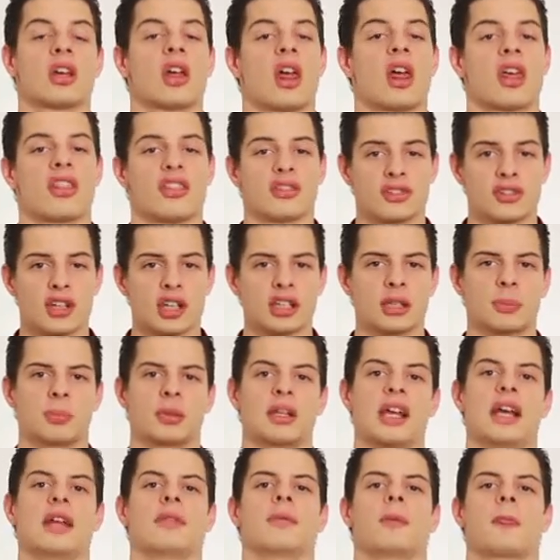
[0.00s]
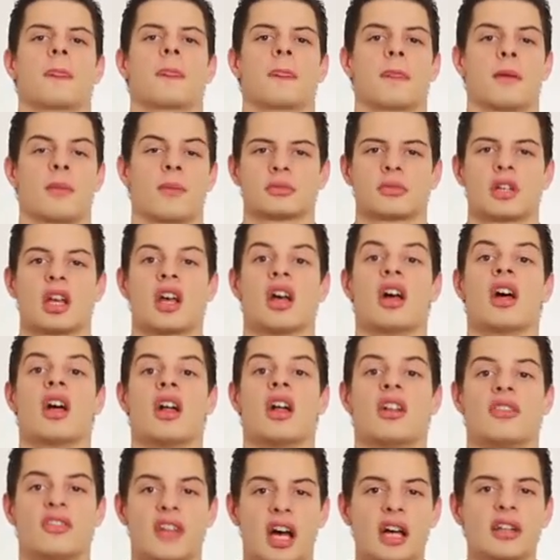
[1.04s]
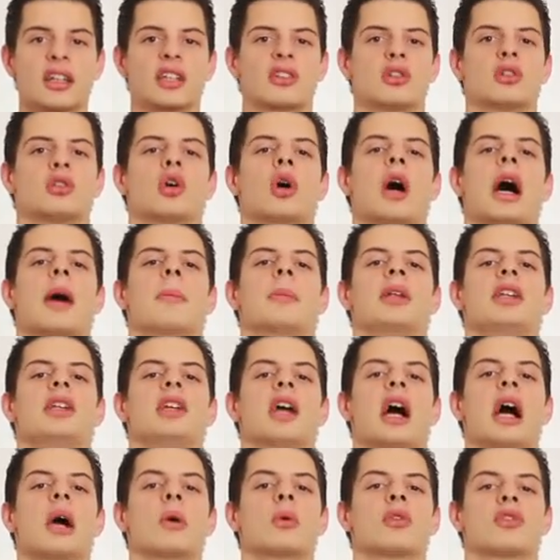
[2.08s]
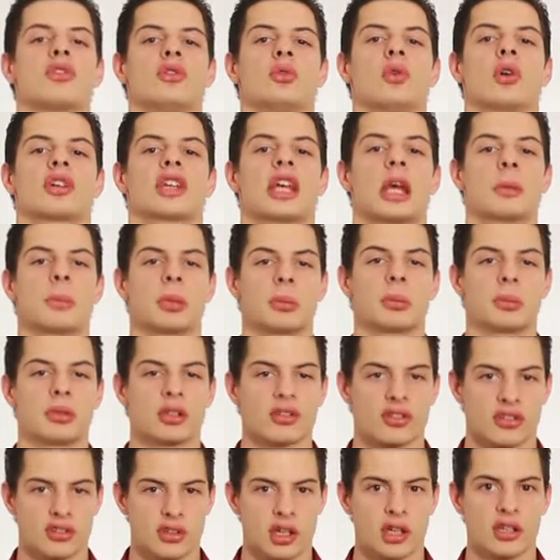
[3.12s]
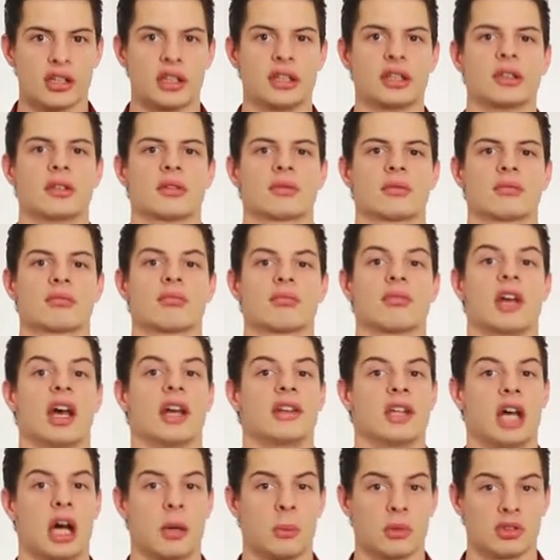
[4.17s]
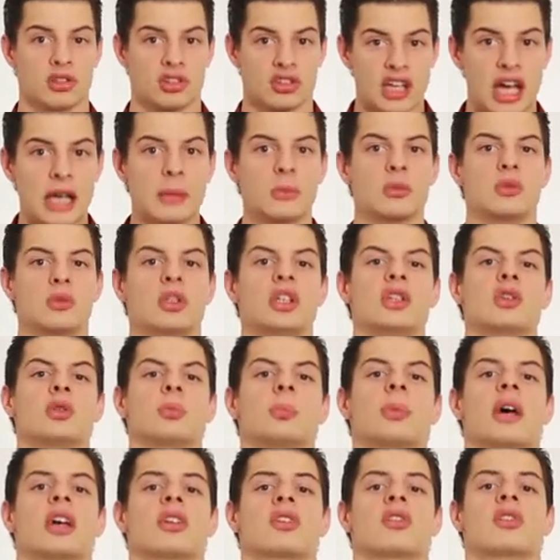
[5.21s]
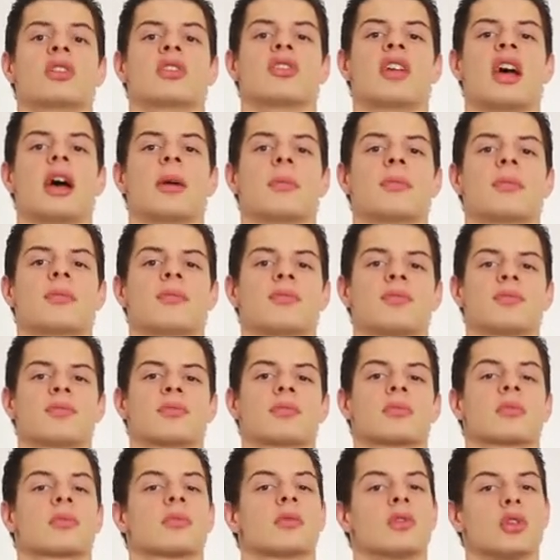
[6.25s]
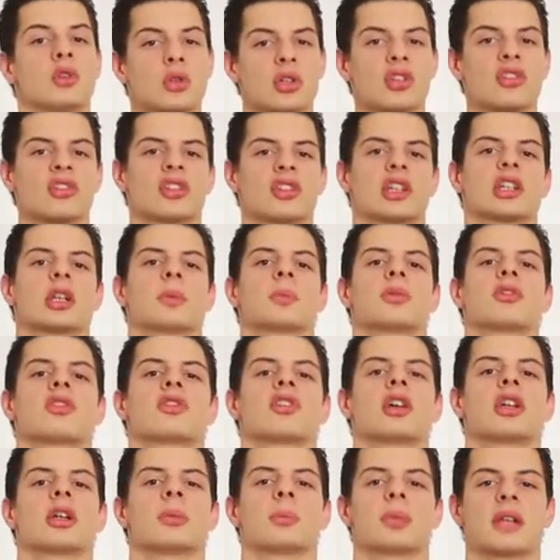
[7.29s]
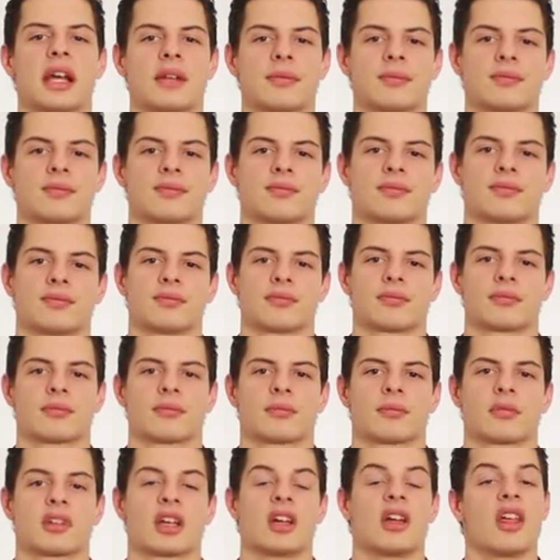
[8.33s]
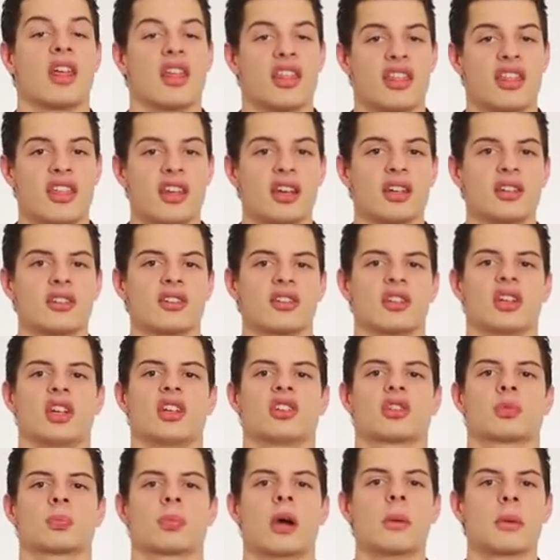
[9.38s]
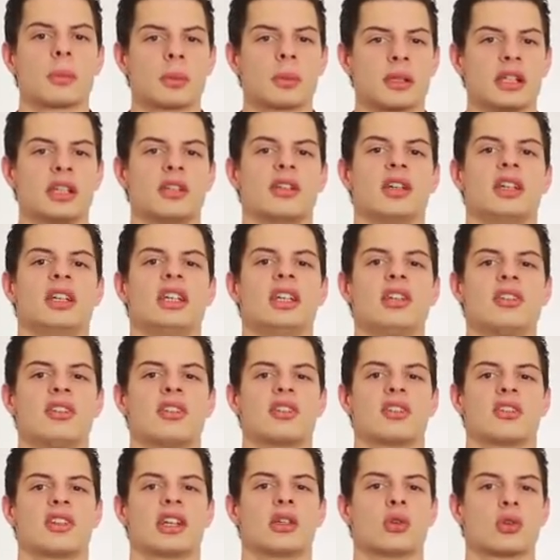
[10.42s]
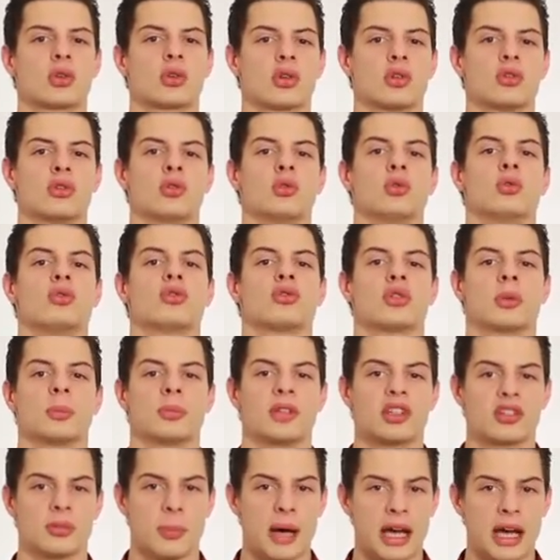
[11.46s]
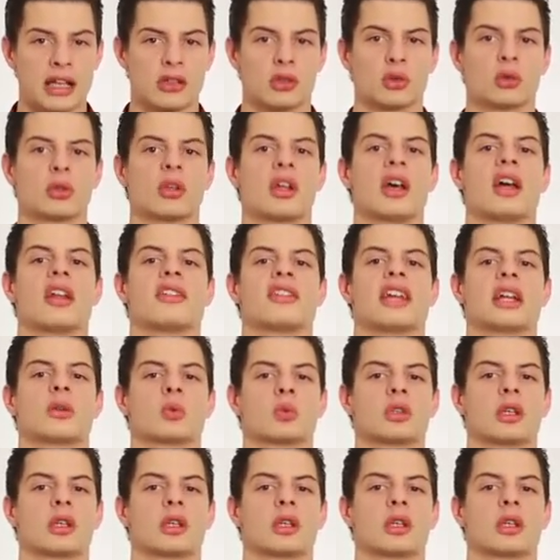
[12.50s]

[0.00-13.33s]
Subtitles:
The study plan. Now that you know how many hours you are capable of studying and how much time you need to pass an exam, you can set up your study plan. This is probably the easiest thing you can do from this manual that will